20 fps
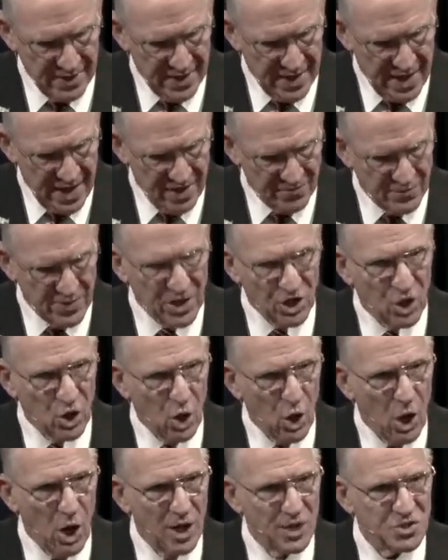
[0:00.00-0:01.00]
have been
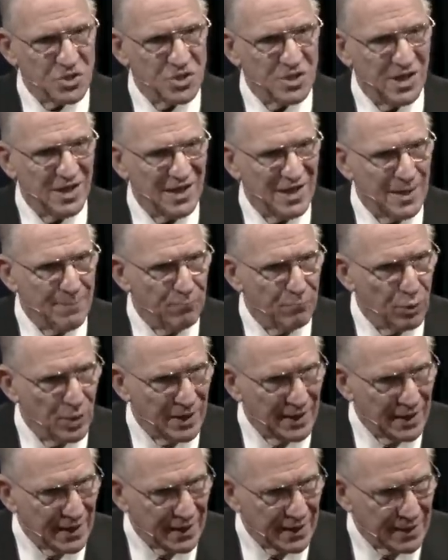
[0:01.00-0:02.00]
caused
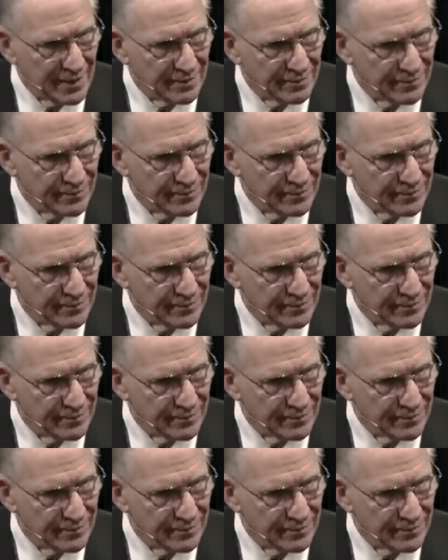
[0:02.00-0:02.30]
deliberately